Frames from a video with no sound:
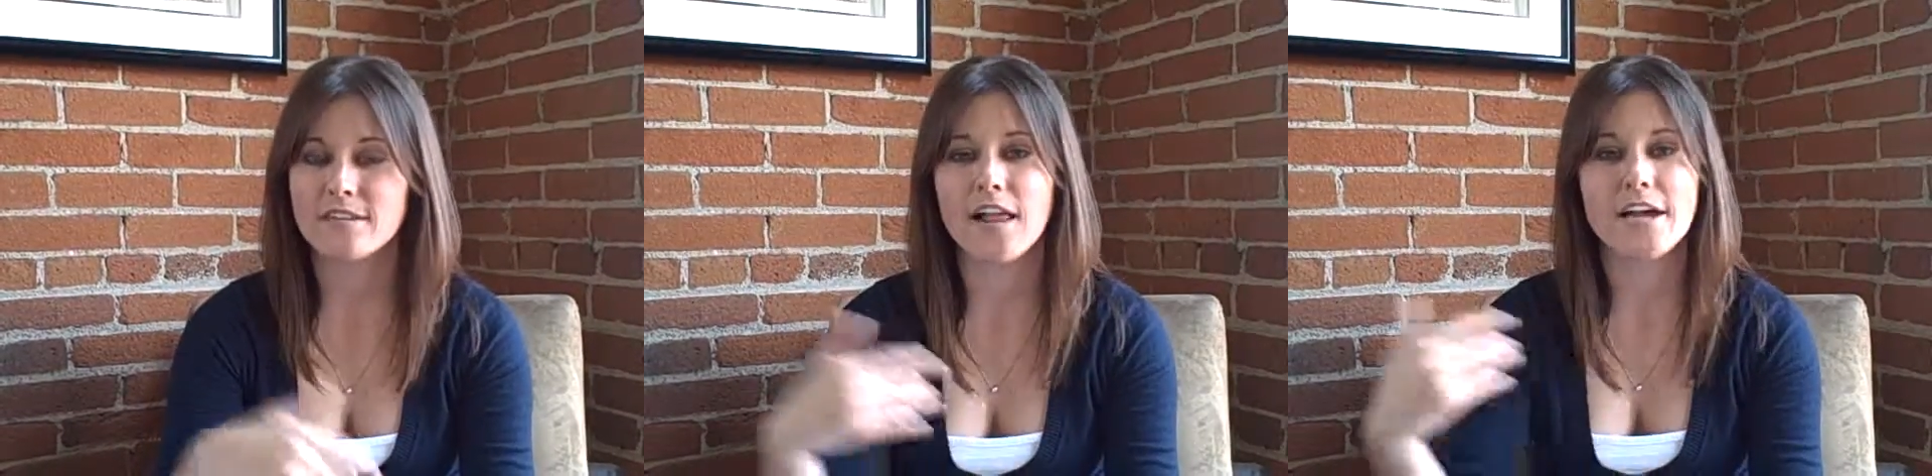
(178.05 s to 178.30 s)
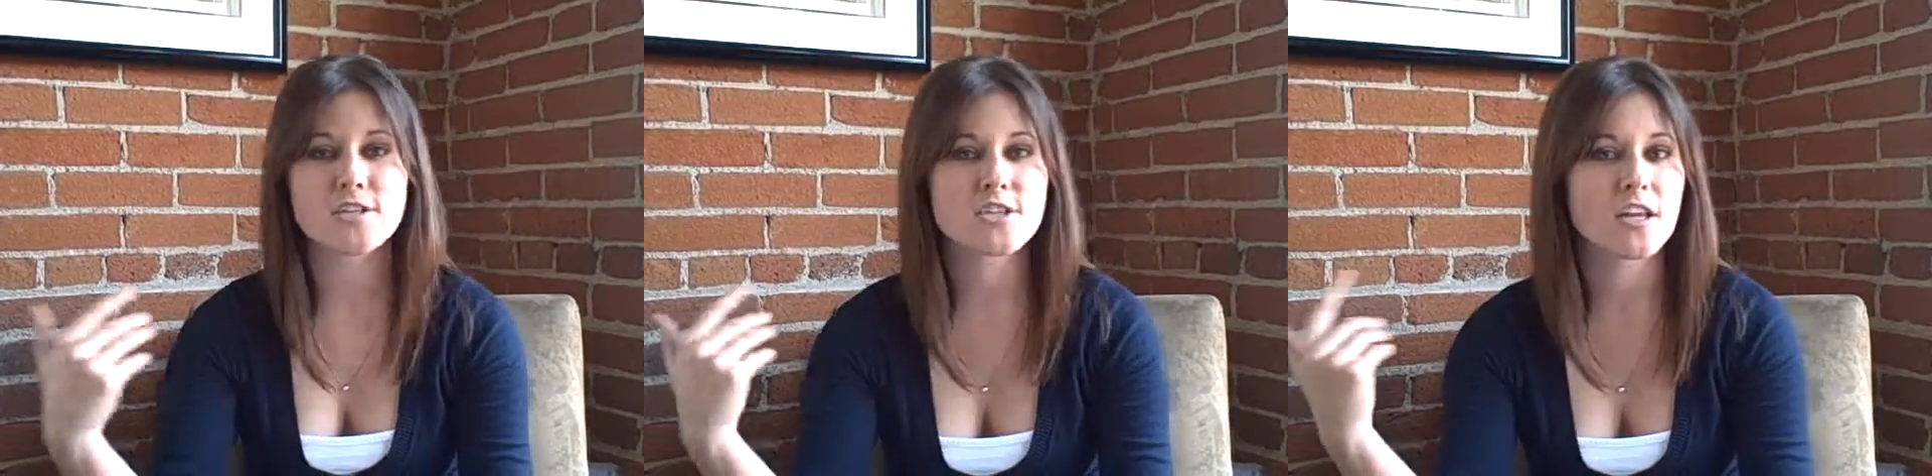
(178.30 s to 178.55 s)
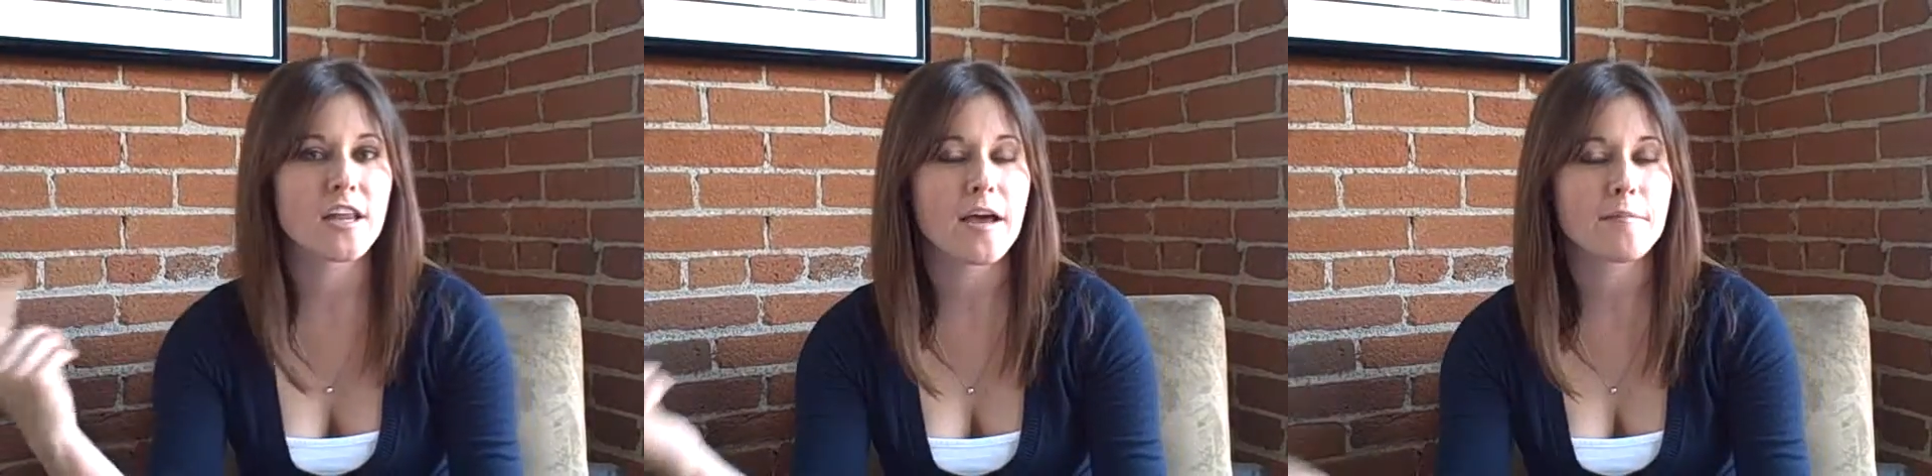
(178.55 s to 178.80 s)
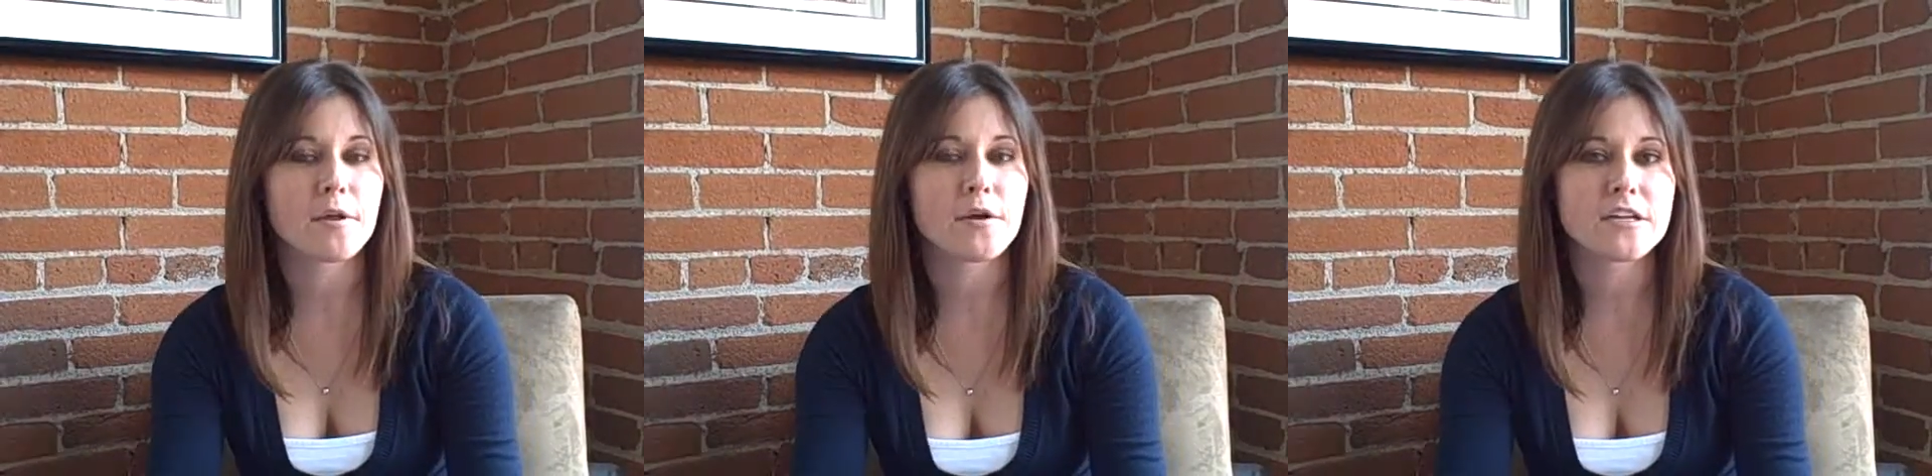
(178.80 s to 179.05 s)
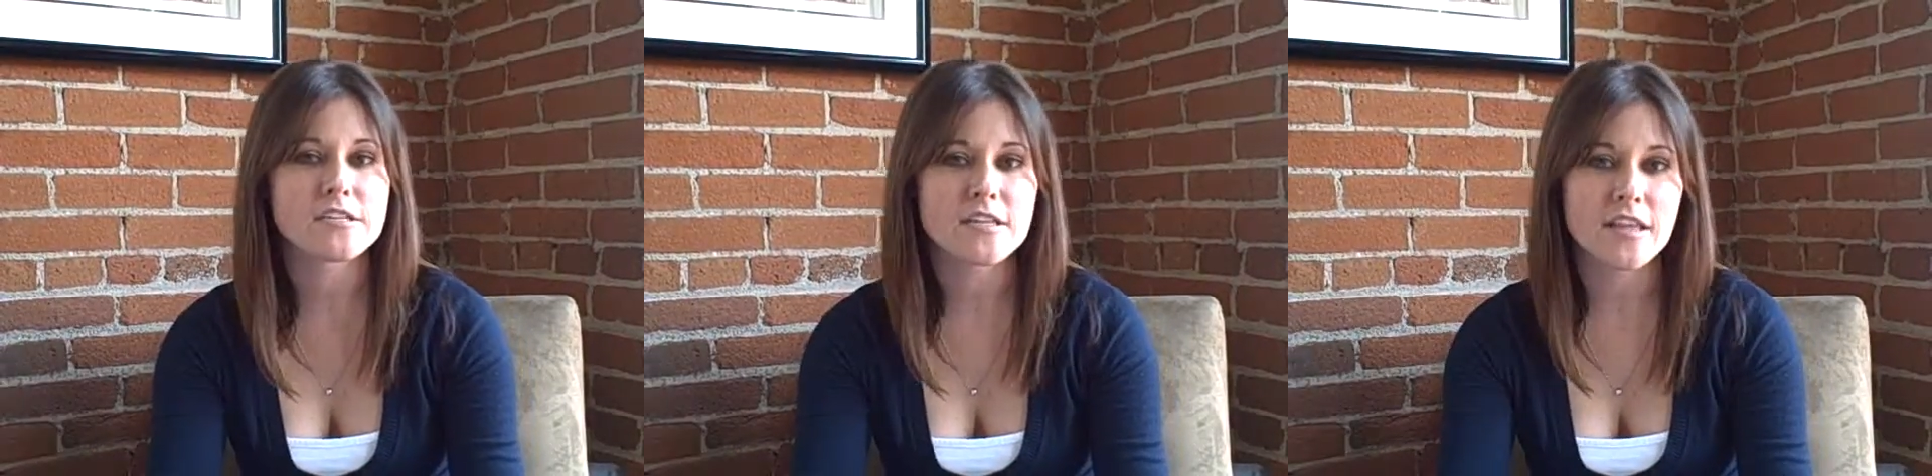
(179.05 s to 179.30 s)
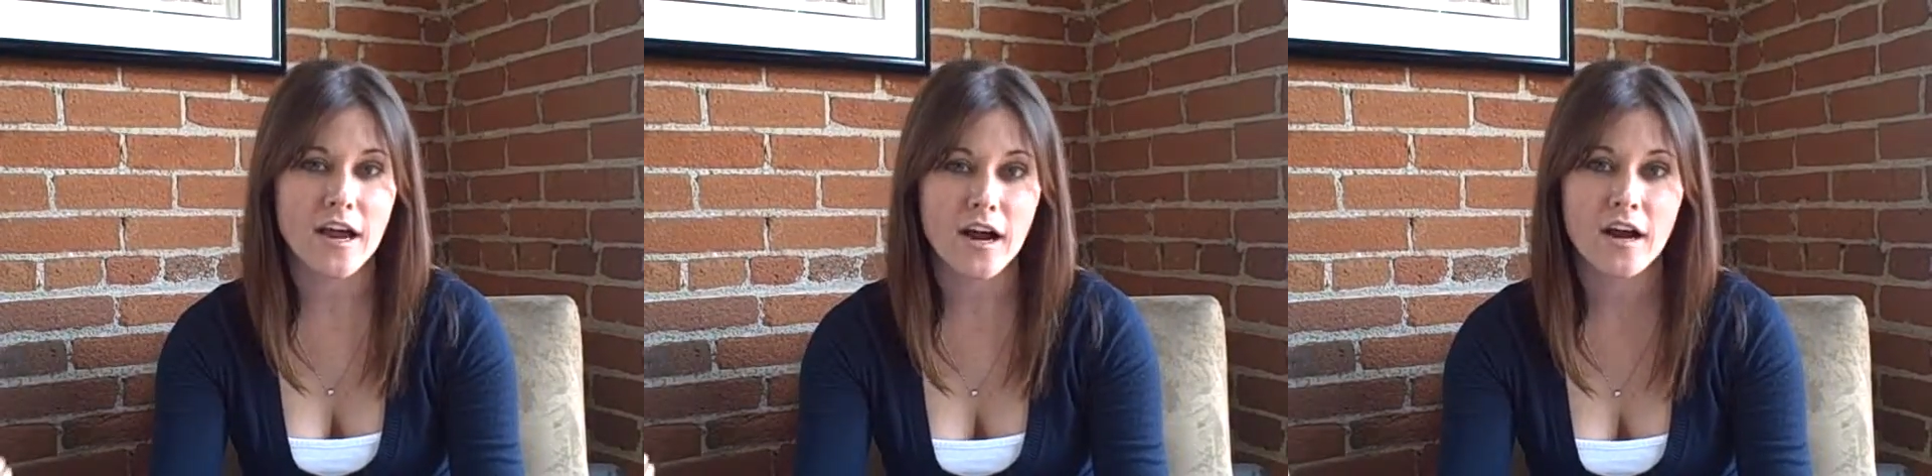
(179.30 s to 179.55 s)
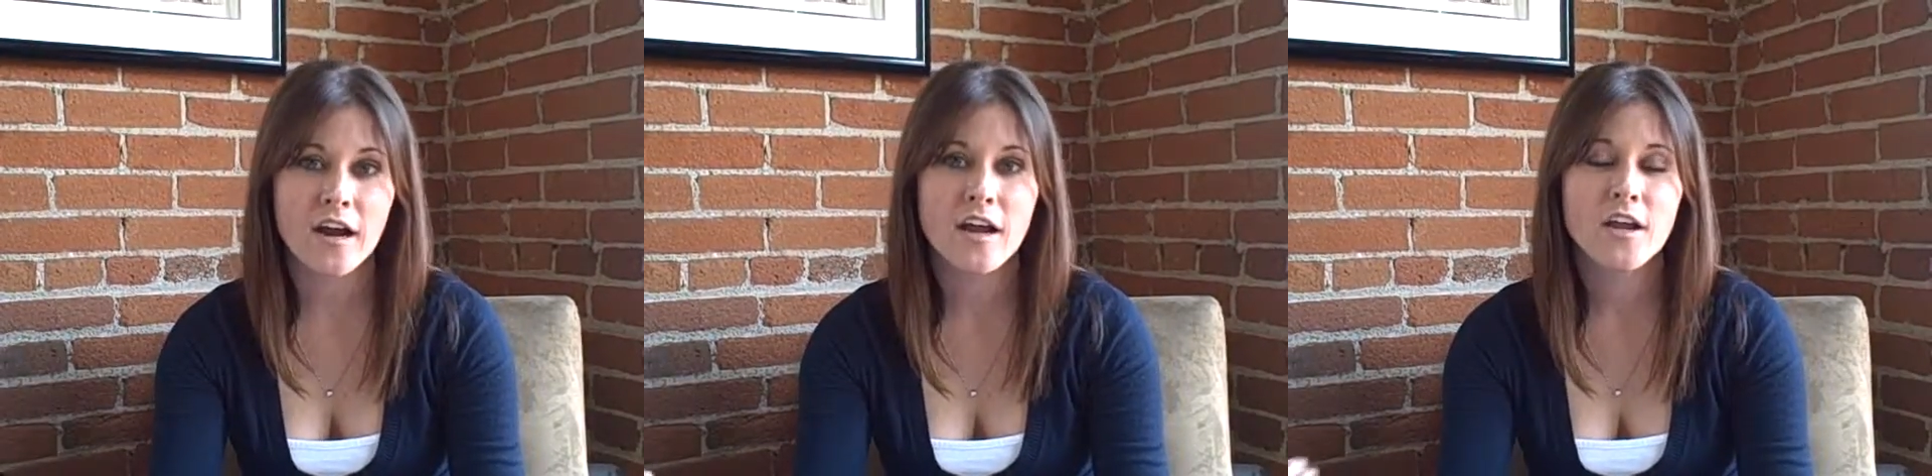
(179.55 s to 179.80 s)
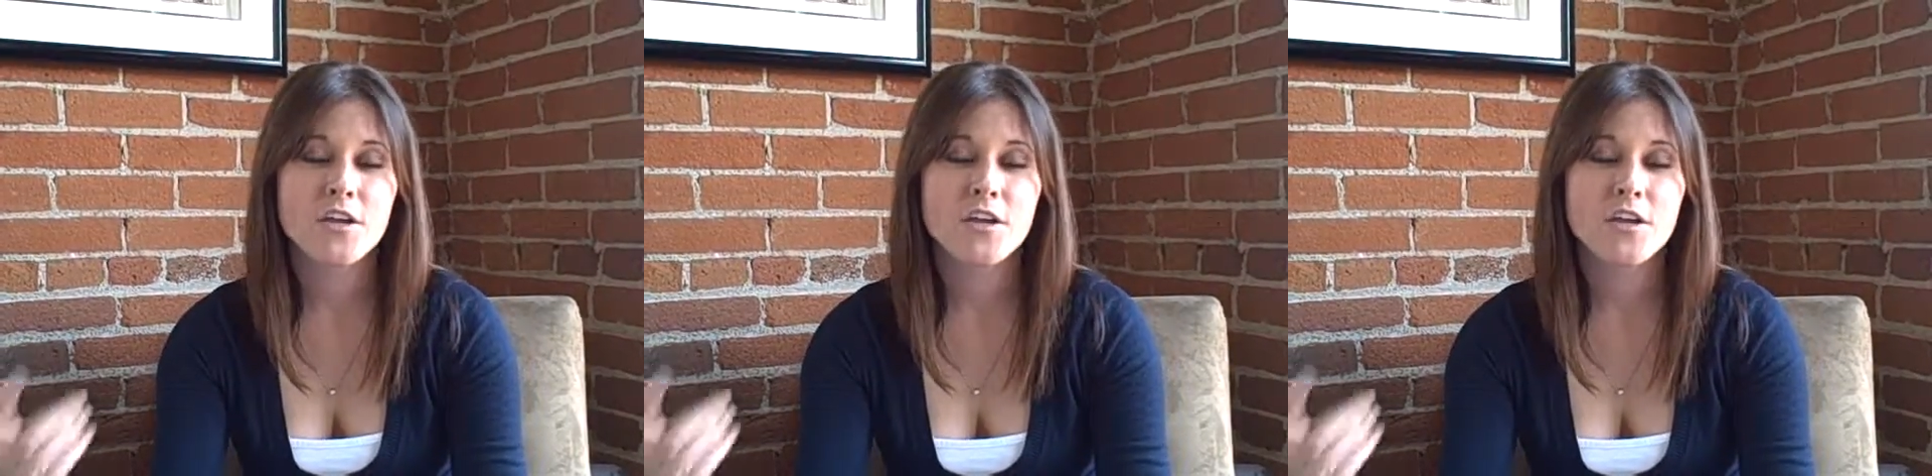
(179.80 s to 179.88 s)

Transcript: it'll actually upload into their